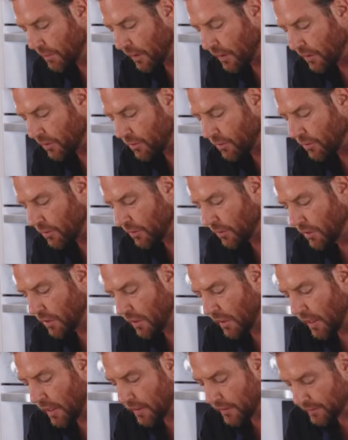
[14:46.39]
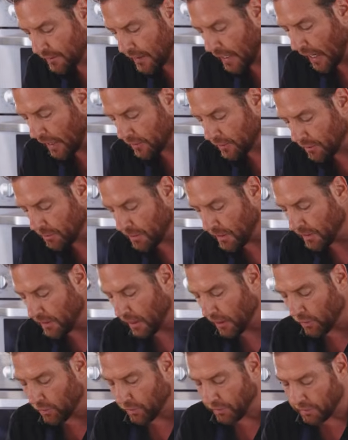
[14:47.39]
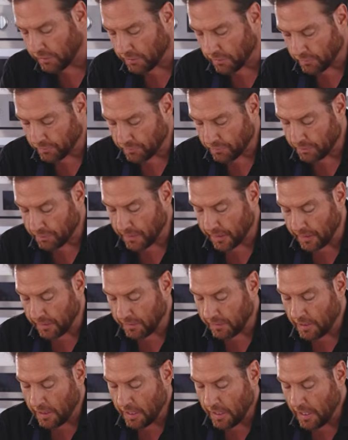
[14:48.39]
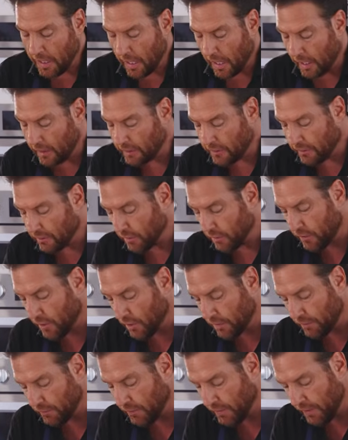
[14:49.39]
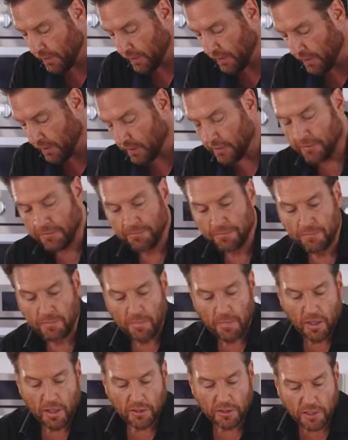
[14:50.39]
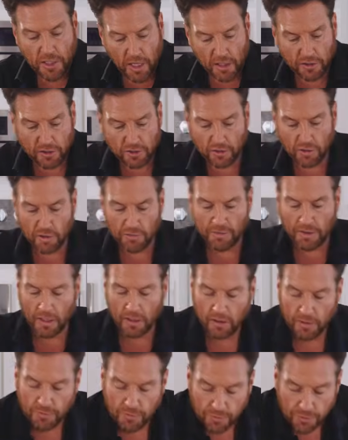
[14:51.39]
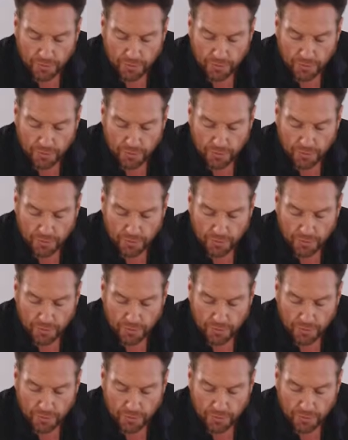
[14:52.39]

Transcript: bite of the turkey has got to be that oyster for me. I just love the texture of it. I love the